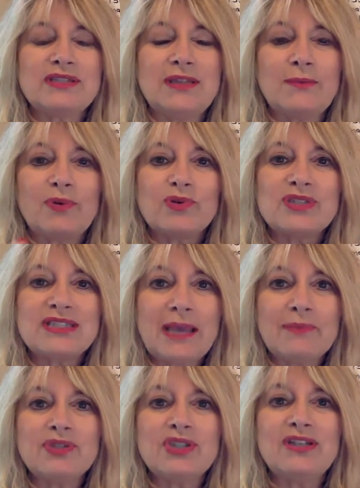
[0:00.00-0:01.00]
the
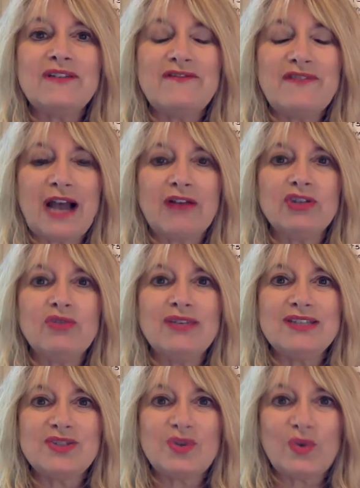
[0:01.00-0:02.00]
perception of value
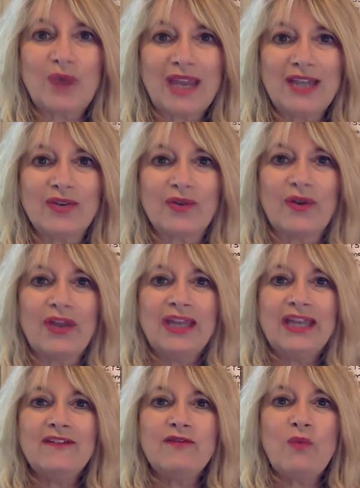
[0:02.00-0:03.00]
is greater
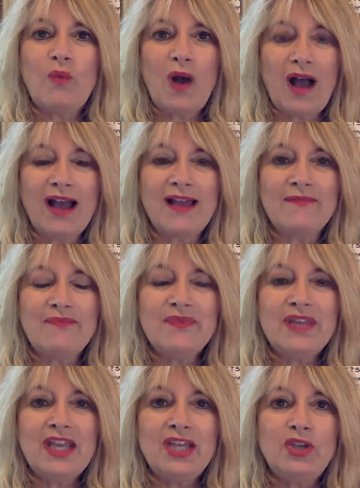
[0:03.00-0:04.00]
if, one,
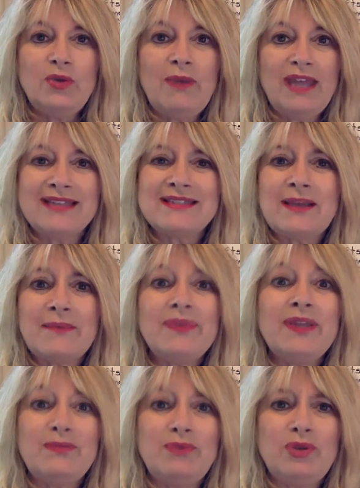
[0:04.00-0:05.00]
you make
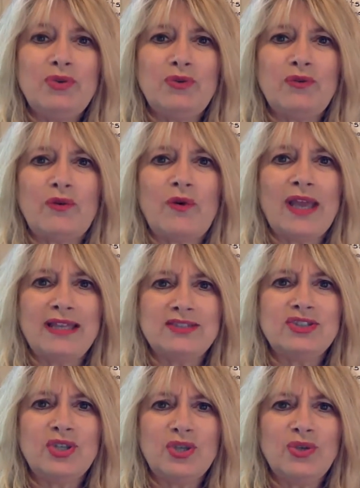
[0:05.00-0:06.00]
something beautiful,
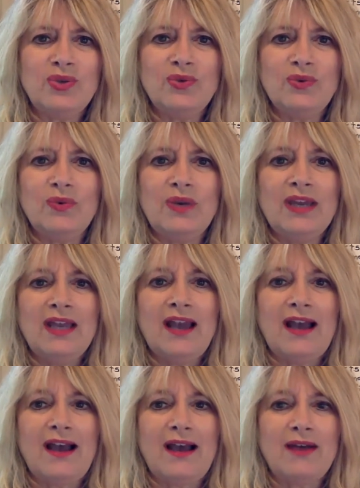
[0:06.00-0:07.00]
and two,
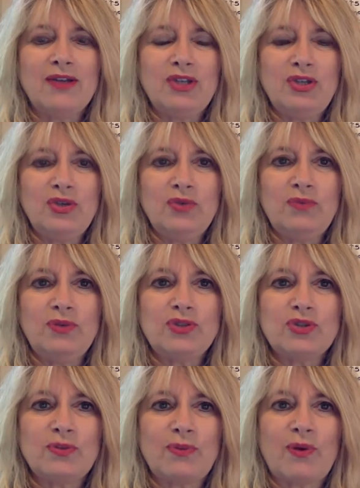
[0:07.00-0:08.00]
you
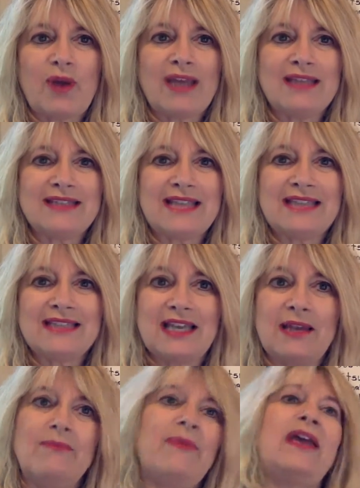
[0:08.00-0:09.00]
put your price as a
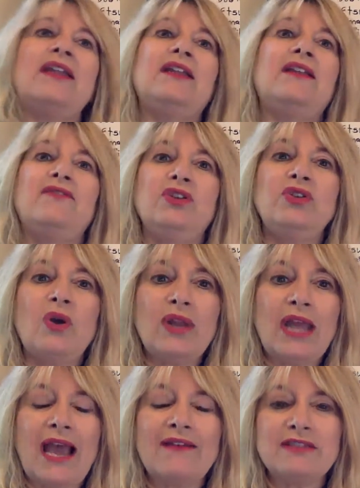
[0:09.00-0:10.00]
competitive. You
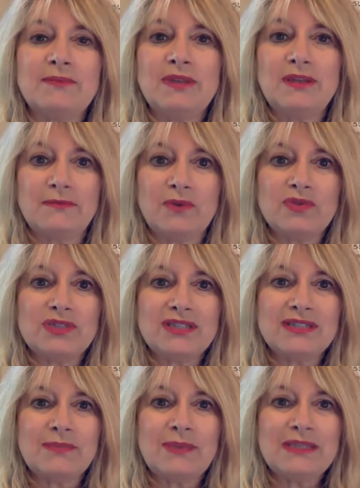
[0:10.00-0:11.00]
don't have to be the most
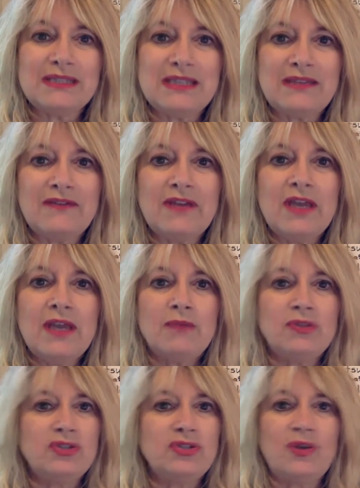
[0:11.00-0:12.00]
expensive,
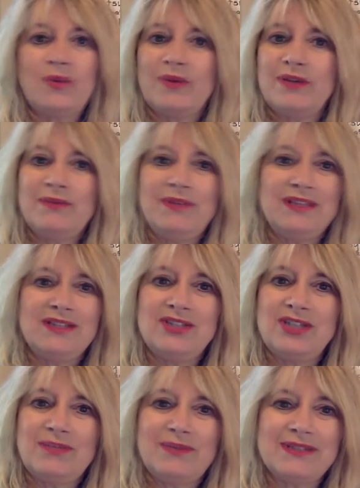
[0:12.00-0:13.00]
but you don't want to be the
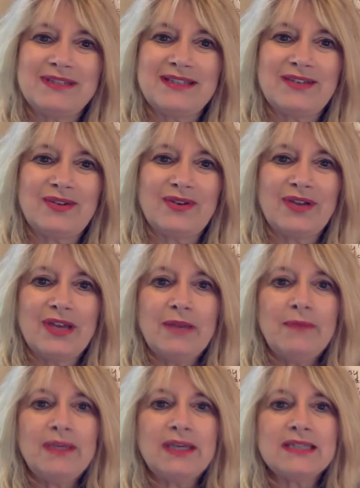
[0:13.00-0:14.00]
cheapest either,
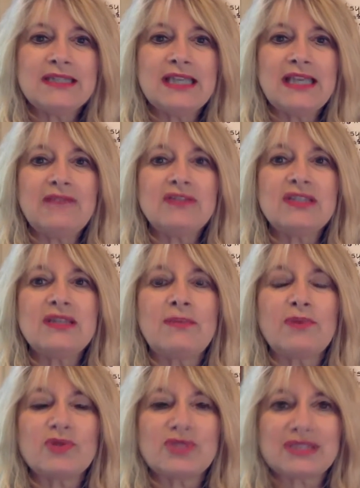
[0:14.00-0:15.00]
because it gives the
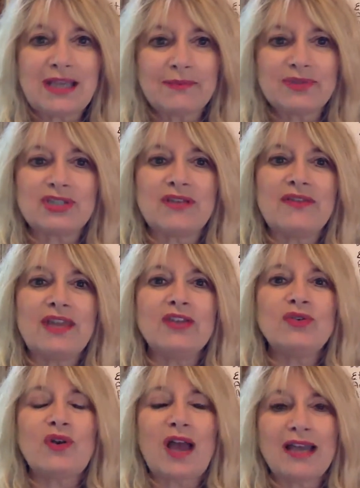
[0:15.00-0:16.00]
perception that
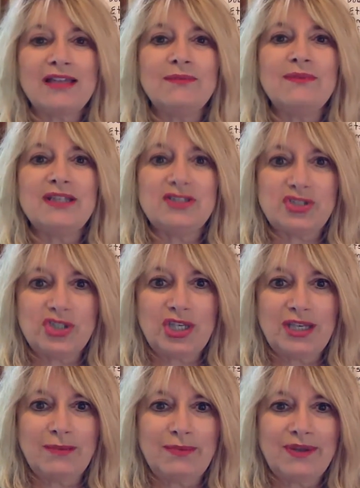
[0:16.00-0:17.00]
your item is
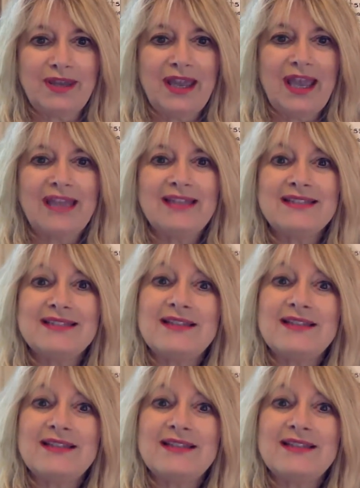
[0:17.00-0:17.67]
cheap and it's